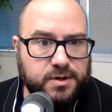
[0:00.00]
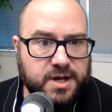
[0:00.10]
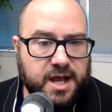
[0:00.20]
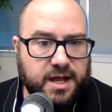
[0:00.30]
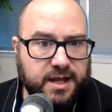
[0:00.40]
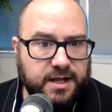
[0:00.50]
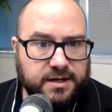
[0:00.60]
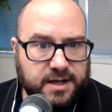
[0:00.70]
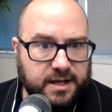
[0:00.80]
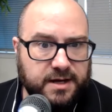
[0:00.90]

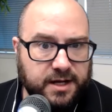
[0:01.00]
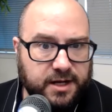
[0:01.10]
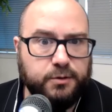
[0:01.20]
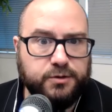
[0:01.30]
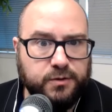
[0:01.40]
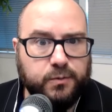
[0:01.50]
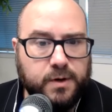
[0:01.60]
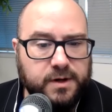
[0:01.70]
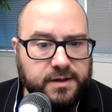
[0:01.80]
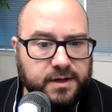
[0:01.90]
And I go to
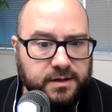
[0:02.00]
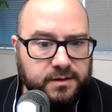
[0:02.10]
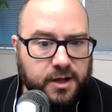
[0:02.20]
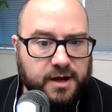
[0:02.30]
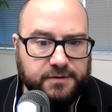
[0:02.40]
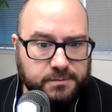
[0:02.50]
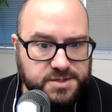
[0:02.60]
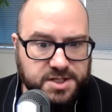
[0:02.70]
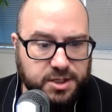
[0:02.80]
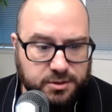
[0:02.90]
one of the law
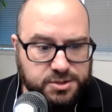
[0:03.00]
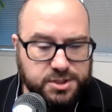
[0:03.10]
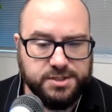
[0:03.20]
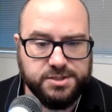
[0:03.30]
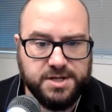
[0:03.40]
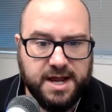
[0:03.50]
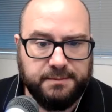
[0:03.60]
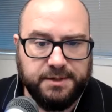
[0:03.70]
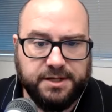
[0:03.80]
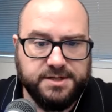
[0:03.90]
firms that uses
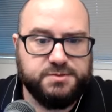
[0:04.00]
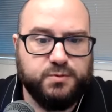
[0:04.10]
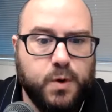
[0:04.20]
Amiqus.